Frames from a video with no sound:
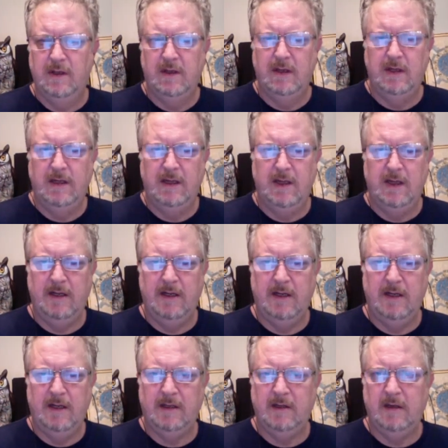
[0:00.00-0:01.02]
And
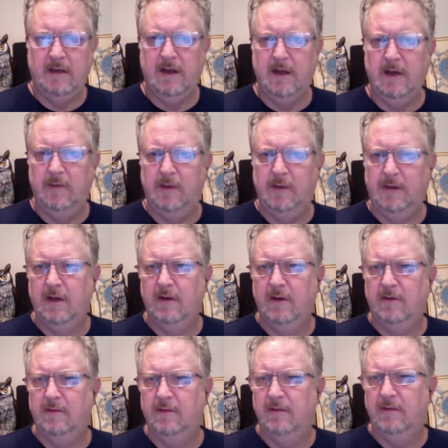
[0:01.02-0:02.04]
here we
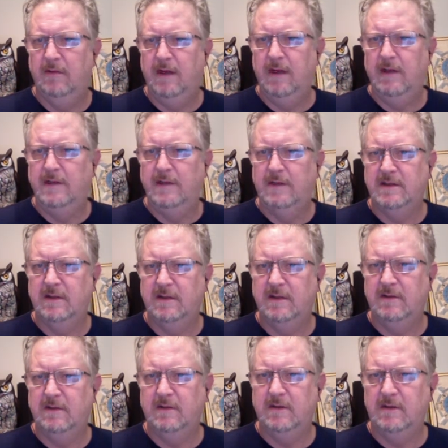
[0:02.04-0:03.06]
go. Nice,
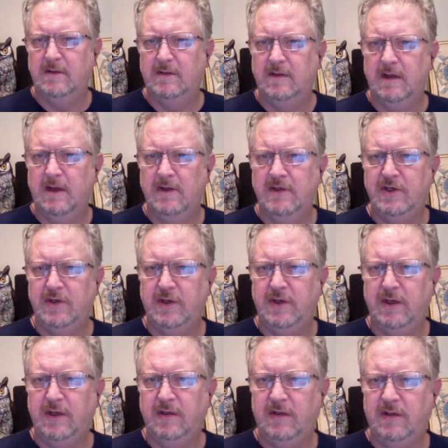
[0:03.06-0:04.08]
good. Hi,
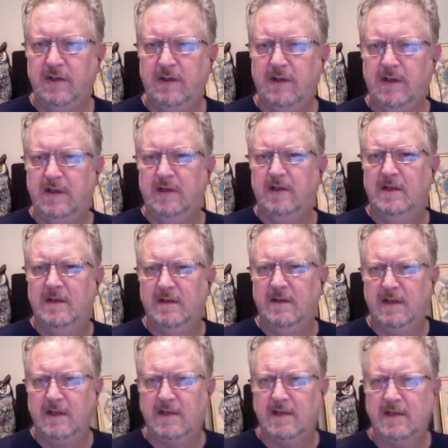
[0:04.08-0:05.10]
Judy.
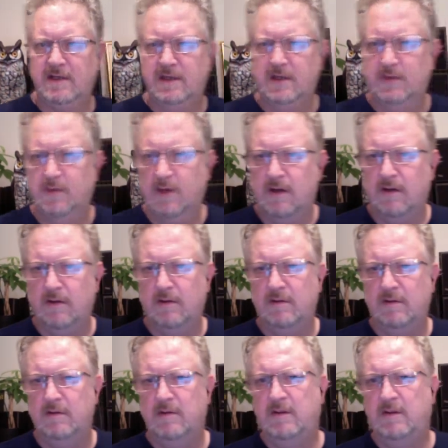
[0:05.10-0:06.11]
Nice to see you all.
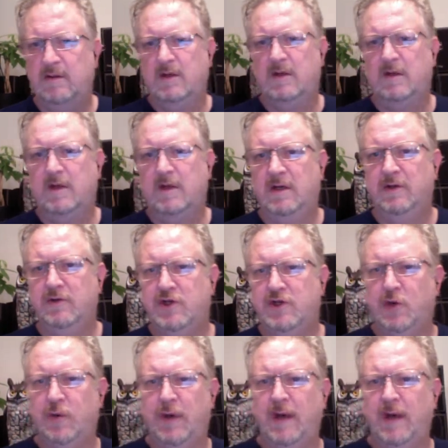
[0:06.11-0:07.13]
Hello,
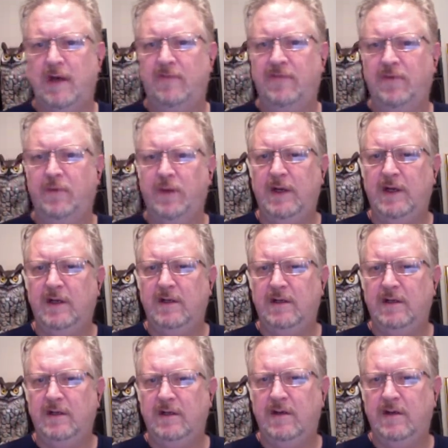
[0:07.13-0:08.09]
Joanne Farina.